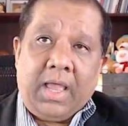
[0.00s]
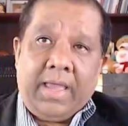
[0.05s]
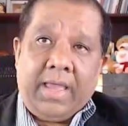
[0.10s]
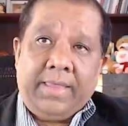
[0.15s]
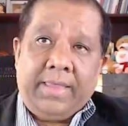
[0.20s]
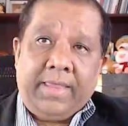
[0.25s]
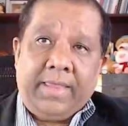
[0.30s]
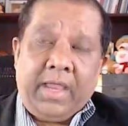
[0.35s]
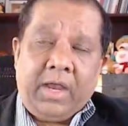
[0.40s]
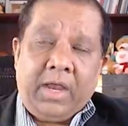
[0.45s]

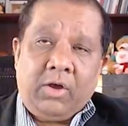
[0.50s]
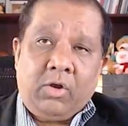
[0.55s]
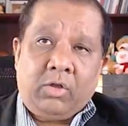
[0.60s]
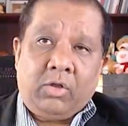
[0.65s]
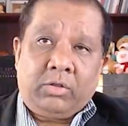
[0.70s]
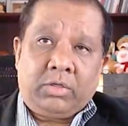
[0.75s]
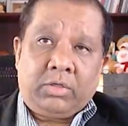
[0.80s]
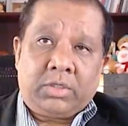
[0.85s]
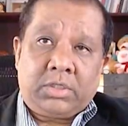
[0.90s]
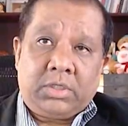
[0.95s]
and they are
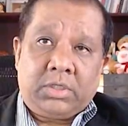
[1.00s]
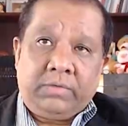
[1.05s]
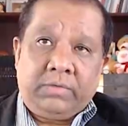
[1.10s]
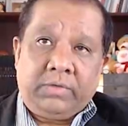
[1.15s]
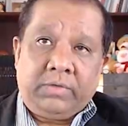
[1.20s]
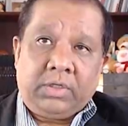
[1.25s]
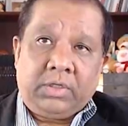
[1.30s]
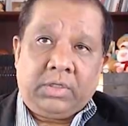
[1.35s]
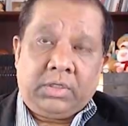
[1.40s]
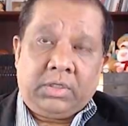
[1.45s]
not the
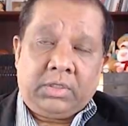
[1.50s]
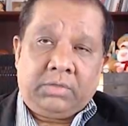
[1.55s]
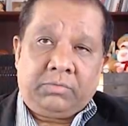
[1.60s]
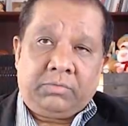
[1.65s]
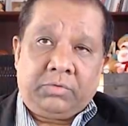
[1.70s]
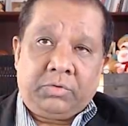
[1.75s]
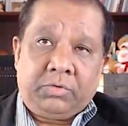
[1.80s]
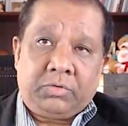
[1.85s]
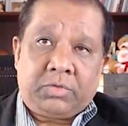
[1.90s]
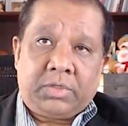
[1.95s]
cervical
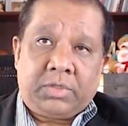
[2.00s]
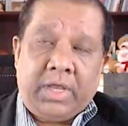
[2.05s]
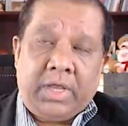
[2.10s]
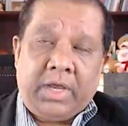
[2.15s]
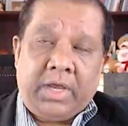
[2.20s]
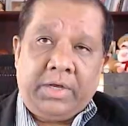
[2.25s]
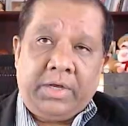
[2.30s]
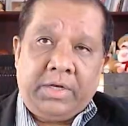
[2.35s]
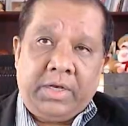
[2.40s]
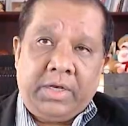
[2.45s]
nerve roots.
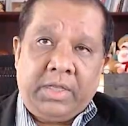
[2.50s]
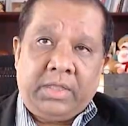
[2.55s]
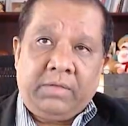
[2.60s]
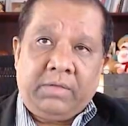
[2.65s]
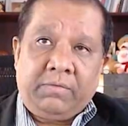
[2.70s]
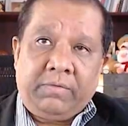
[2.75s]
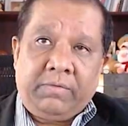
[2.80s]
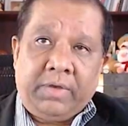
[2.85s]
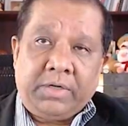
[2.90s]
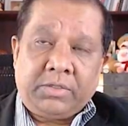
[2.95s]
They are indeed
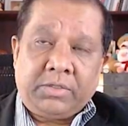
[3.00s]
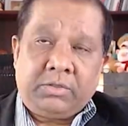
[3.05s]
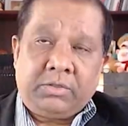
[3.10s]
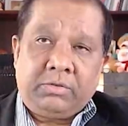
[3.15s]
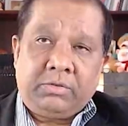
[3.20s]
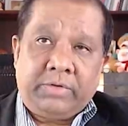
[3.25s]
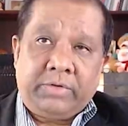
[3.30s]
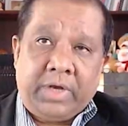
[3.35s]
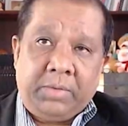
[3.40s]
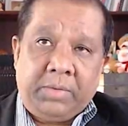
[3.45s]
the
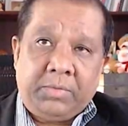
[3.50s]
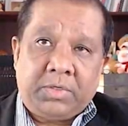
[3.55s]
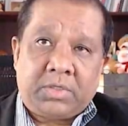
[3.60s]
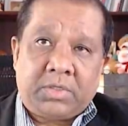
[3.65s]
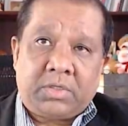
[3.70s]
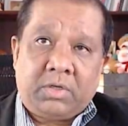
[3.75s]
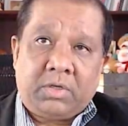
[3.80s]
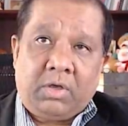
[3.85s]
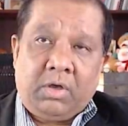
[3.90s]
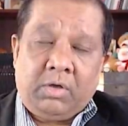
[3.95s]
ventral
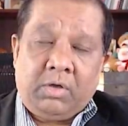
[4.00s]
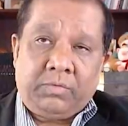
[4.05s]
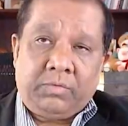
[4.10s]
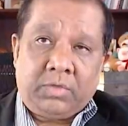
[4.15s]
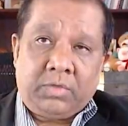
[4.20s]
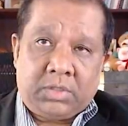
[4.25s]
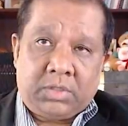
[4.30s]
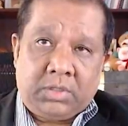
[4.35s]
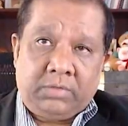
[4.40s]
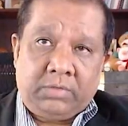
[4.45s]
ramus of
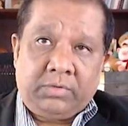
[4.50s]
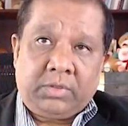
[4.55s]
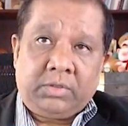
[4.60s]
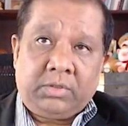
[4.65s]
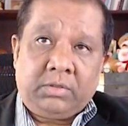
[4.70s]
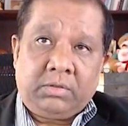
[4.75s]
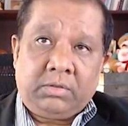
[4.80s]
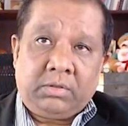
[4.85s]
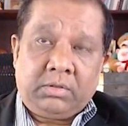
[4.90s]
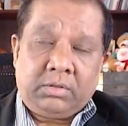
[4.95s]
the
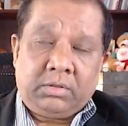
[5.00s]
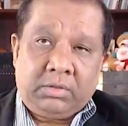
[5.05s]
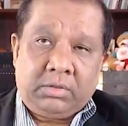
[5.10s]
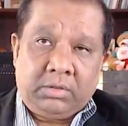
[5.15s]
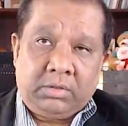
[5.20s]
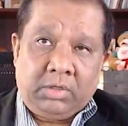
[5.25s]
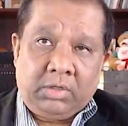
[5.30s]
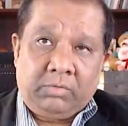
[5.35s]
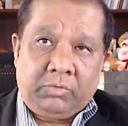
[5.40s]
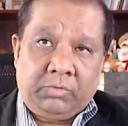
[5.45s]
cervical
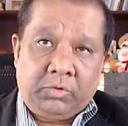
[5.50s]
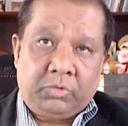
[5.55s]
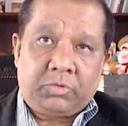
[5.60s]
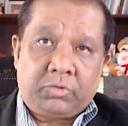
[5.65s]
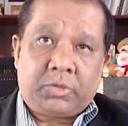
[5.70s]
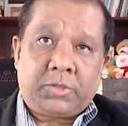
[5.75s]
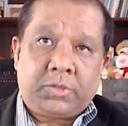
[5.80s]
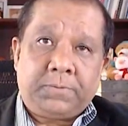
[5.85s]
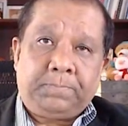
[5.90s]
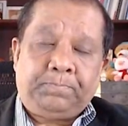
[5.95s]
nerve
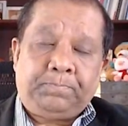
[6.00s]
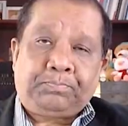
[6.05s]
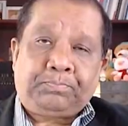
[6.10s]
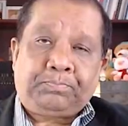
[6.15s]
roots.